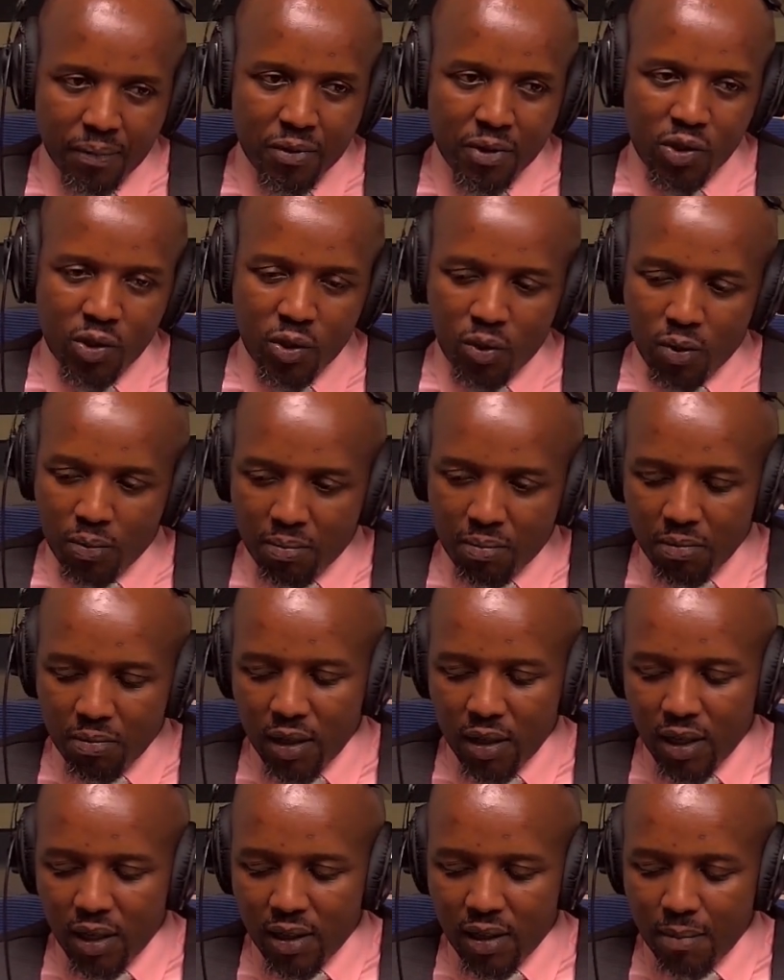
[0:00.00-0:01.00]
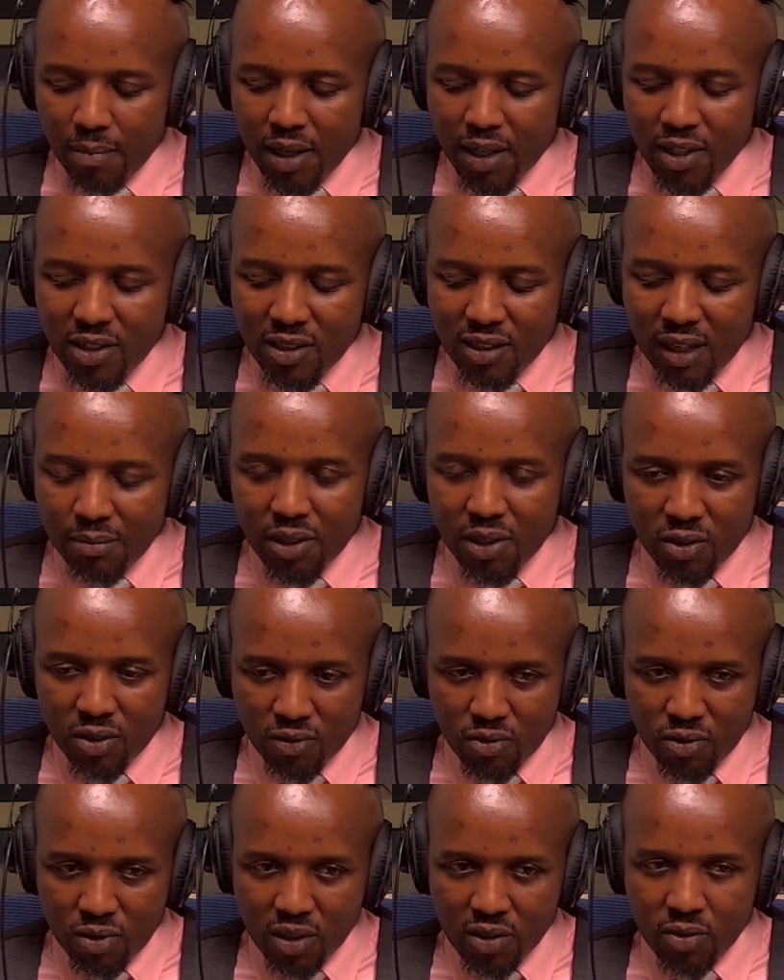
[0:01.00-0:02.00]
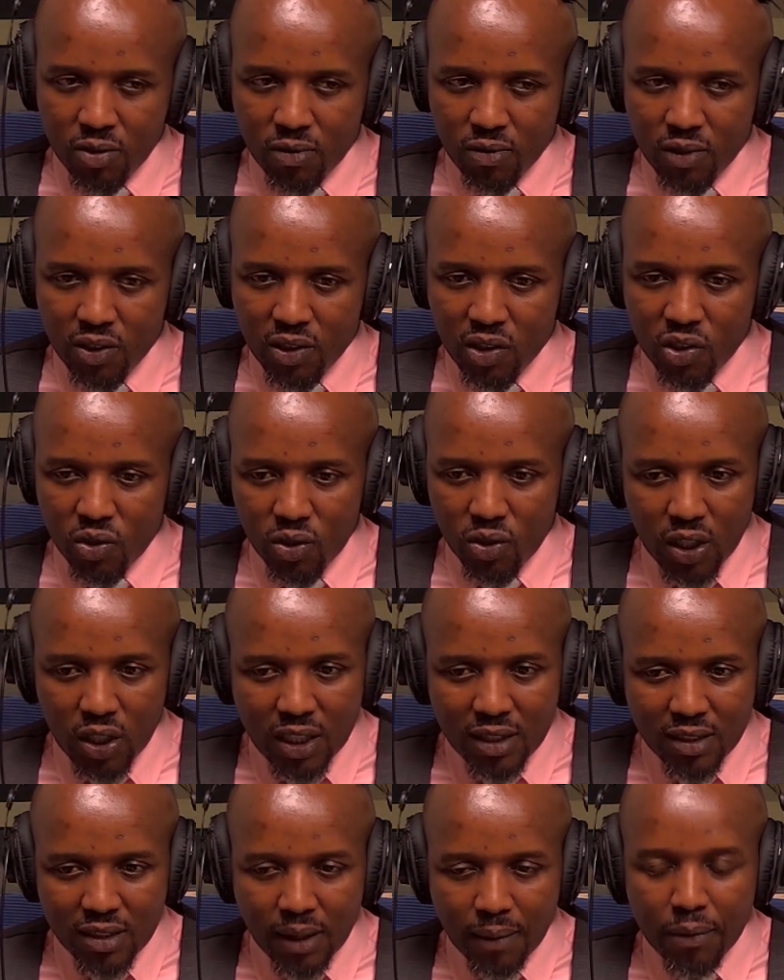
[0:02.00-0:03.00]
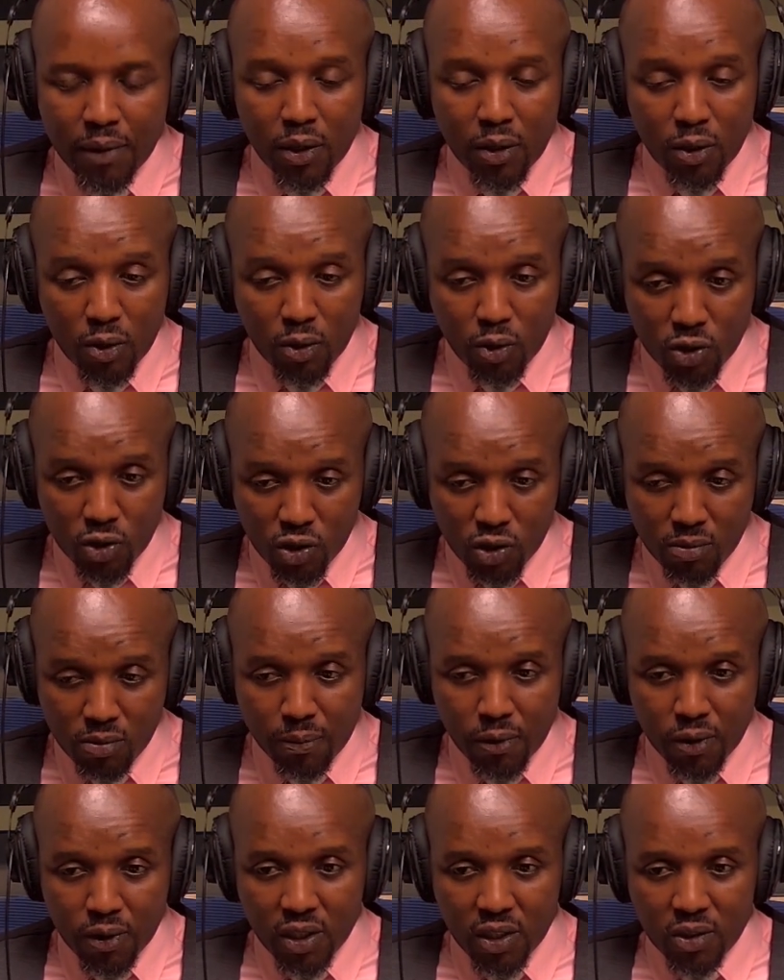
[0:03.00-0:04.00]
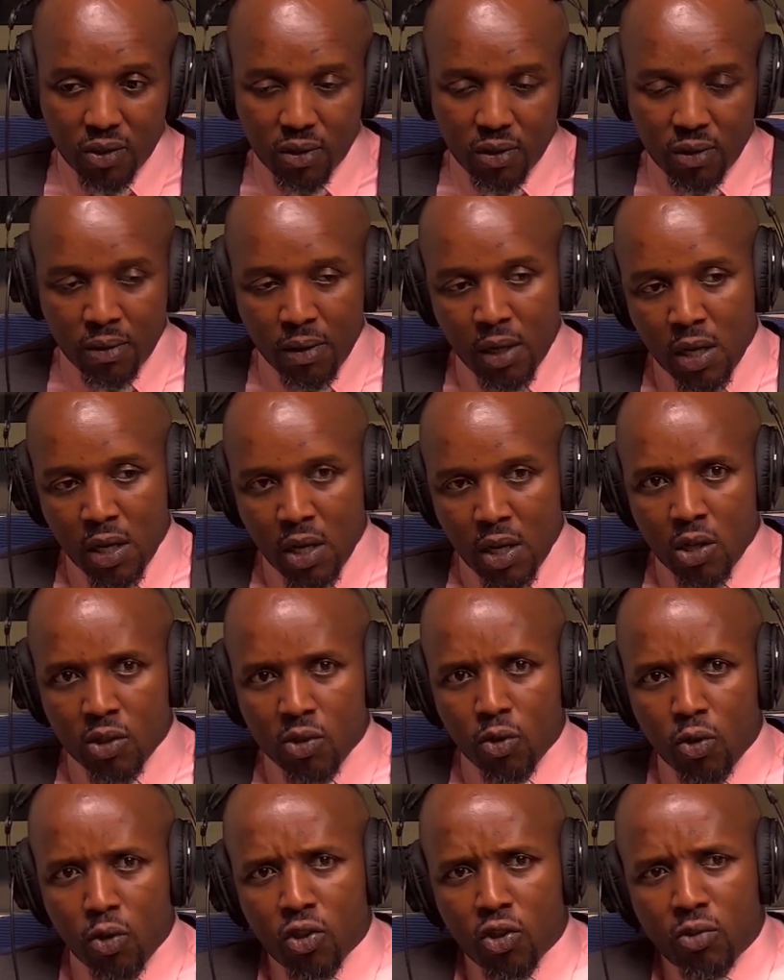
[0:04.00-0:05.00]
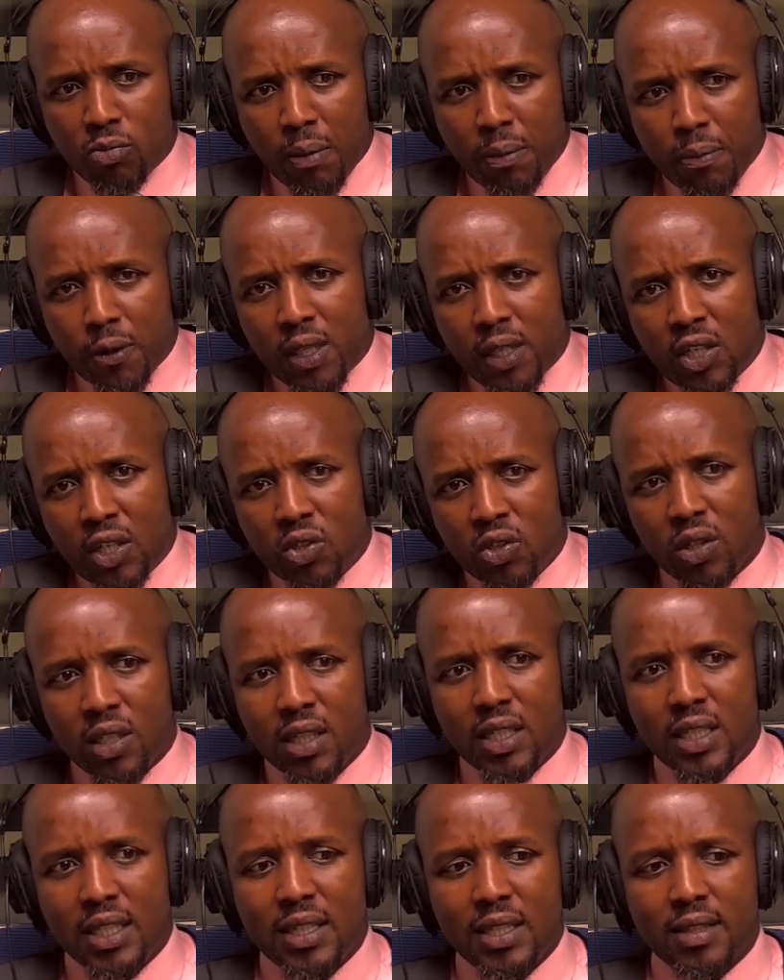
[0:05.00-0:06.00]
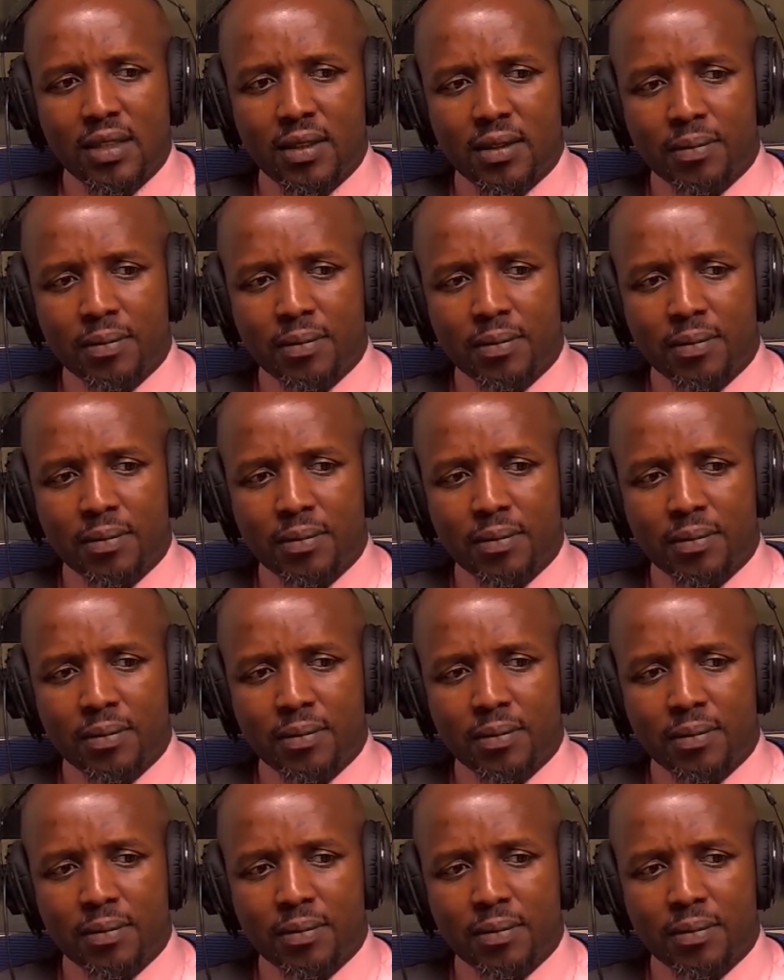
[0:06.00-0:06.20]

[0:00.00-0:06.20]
So the main subject of today's conversation is something called consumer protection. So consumer protection is